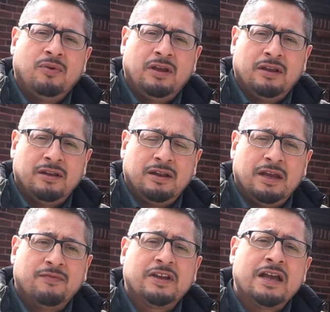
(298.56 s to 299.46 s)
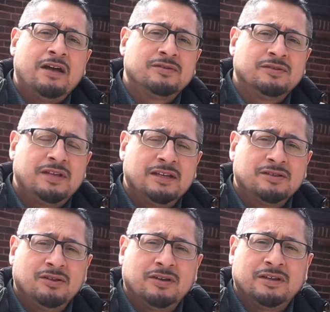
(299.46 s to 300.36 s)
and every council
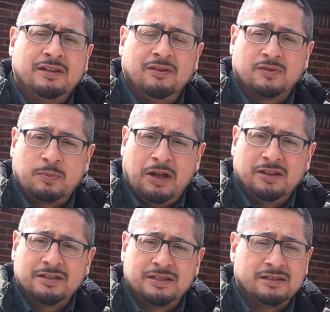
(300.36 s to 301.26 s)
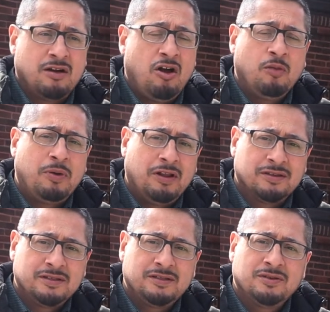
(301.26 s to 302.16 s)
takes a look at those policies, all
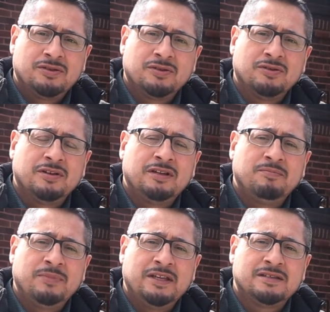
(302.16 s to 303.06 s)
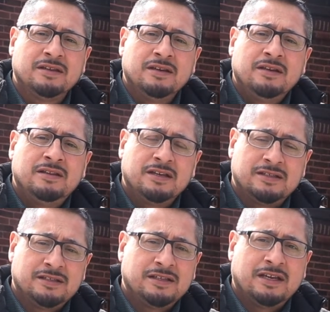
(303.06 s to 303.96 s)
policies, to ensure that it meets the existing